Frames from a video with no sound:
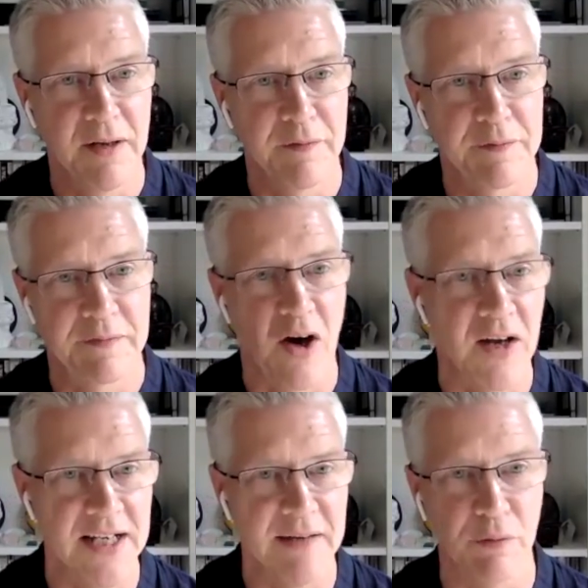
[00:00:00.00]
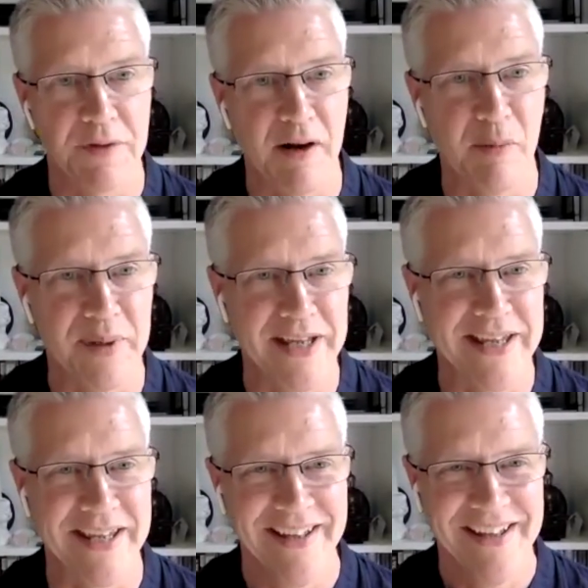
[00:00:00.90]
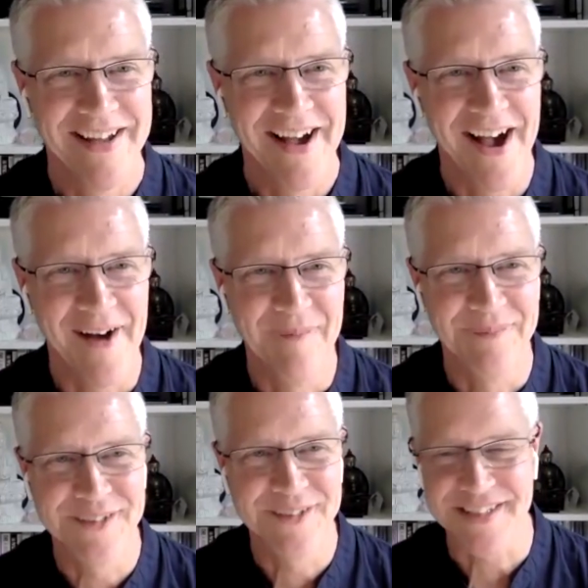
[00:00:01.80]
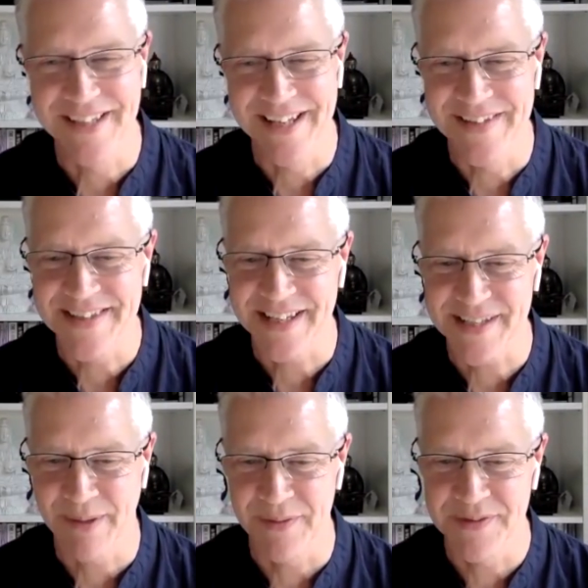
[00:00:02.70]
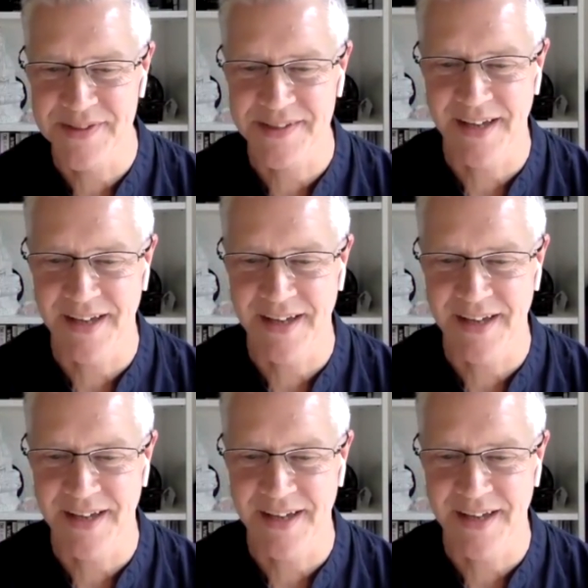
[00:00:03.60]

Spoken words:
of high-level therapy just in the 6 months.